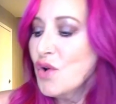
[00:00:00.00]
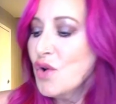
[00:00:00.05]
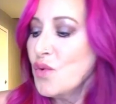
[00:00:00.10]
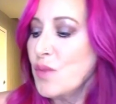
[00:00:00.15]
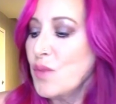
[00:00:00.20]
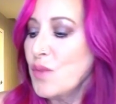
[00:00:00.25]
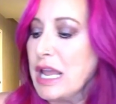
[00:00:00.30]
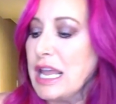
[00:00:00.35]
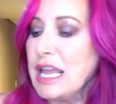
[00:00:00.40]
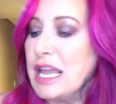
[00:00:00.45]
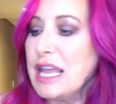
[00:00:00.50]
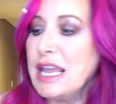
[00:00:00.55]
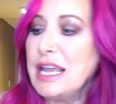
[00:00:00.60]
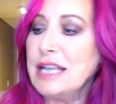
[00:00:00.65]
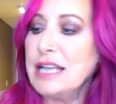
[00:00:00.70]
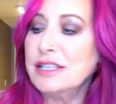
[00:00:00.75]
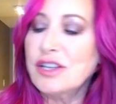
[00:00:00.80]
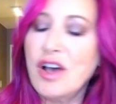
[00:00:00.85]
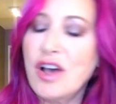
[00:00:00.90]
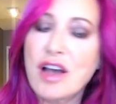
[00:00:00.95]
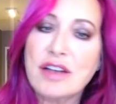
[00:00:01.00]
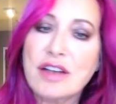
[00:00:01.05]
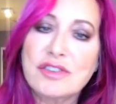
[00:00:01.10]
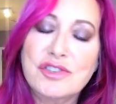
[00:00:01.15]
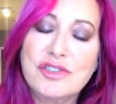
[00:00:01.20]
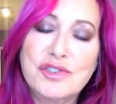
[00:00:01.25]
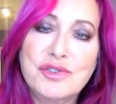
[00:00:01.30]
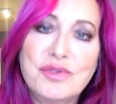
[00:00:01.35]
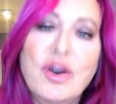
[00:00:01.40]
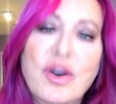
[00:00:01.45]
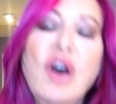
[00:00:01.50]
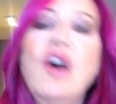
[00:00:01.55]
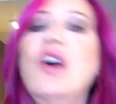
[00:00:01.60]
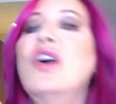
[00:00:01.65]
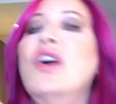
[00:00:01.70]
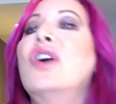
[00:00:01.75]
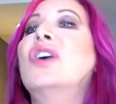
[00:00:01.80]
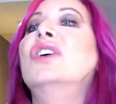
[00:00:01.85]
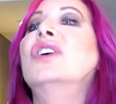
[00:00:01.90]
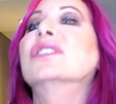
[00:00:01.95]
We talked to
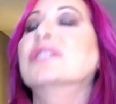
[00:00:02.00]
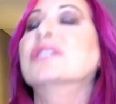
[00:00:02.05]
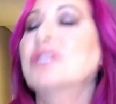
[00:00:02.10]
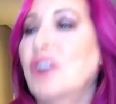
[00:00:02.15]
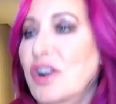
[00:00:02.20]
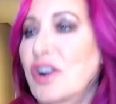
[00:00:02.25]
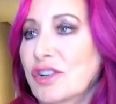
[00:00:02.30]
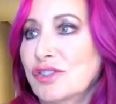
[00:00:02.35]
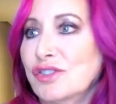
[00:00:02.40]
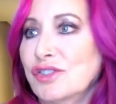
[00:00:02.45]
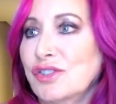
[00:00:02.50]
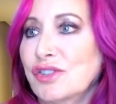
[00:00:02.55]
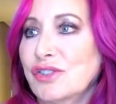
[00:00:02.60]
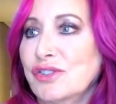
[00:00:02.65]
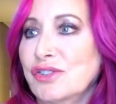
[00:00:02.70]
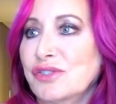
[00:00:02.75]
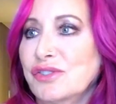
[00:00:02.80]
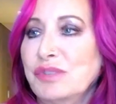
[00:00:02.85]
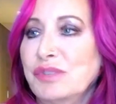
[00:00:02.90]
all the doctors.